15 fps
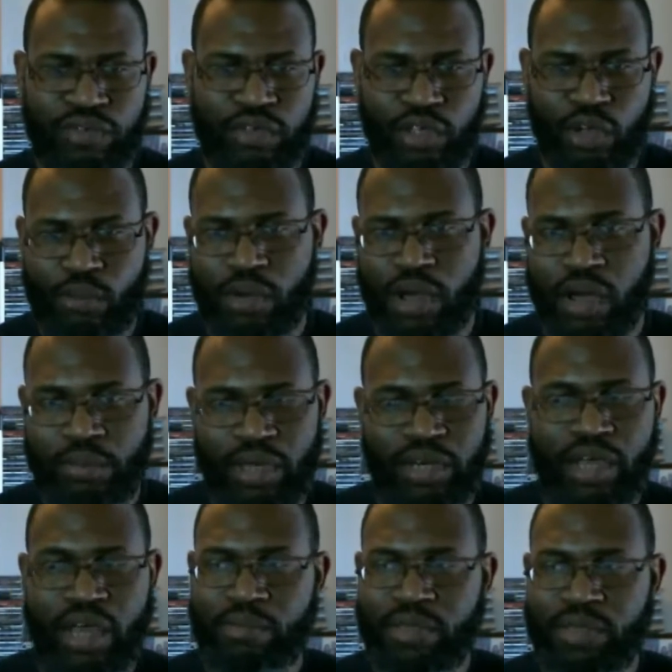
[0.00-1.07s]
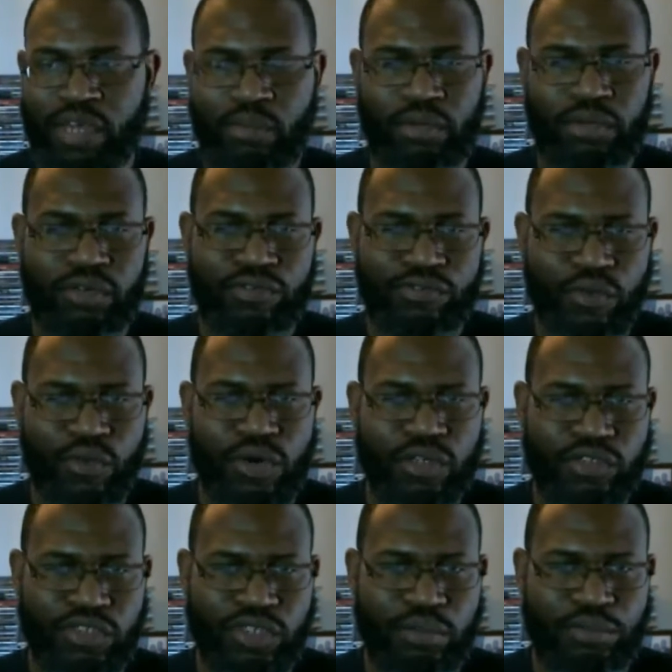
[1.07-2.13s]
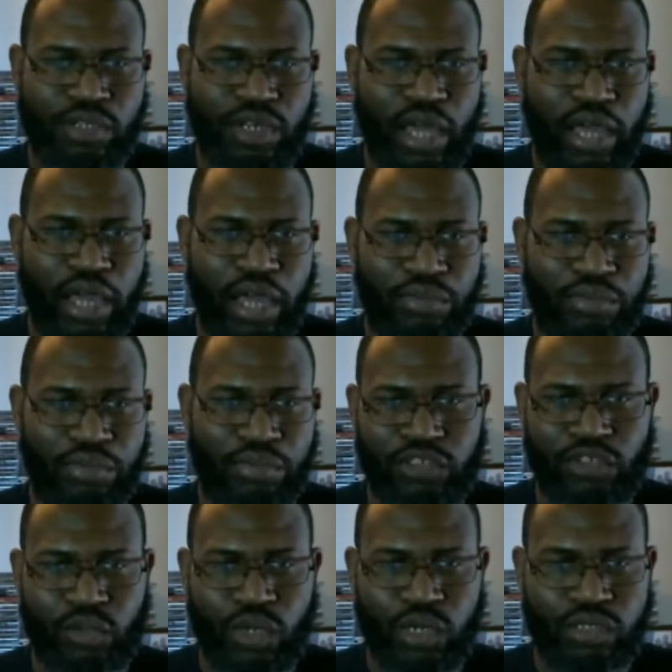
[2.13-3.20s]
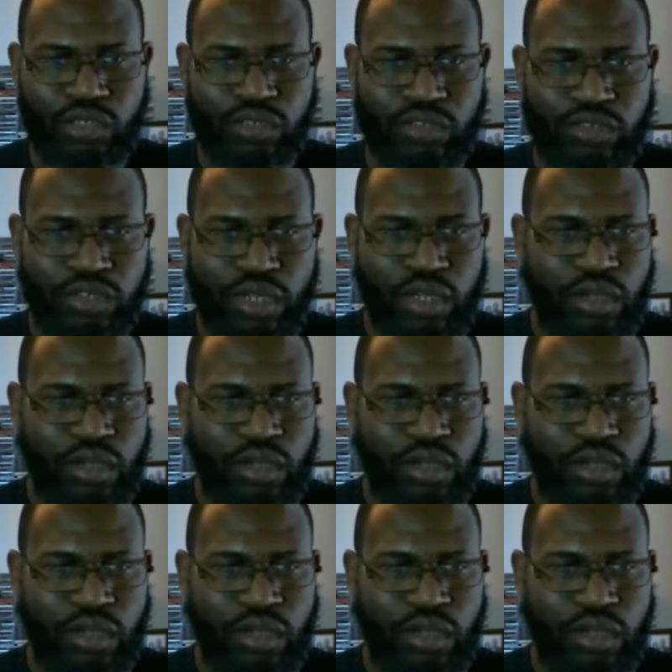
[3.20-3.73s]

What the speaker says: Your mom may not be able to afford something like a pair of Jordans,